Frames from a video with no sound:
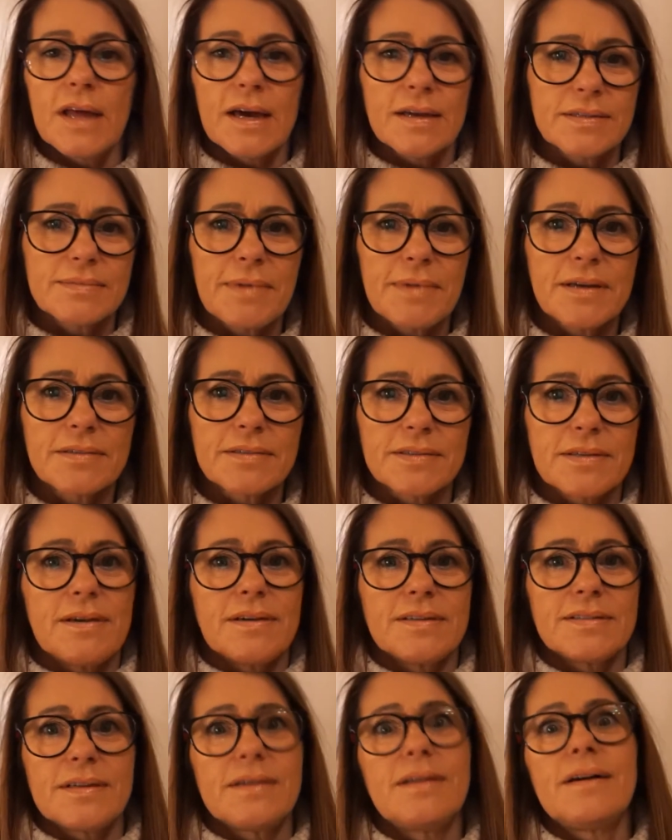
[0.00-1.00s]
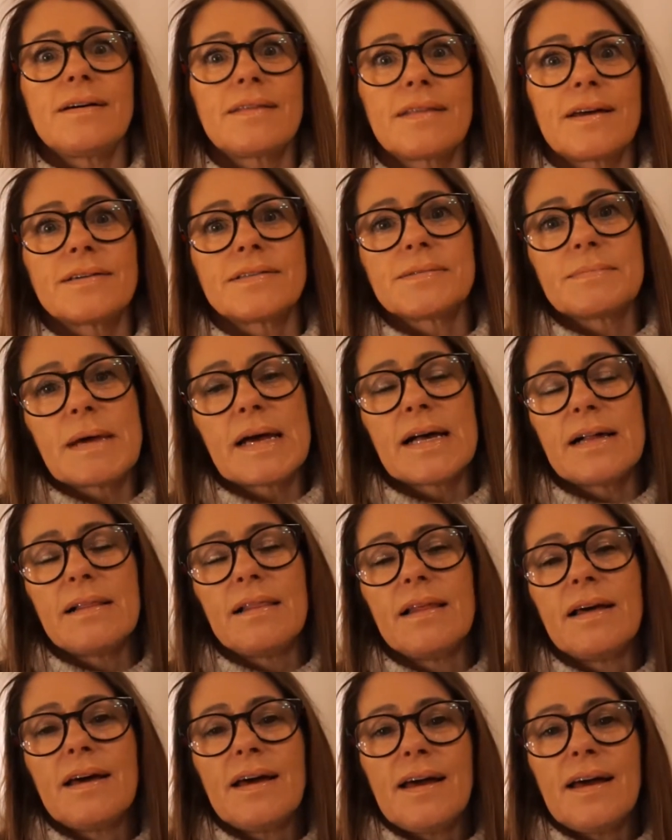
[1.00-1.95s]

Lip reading: that smells nice, I like that smell.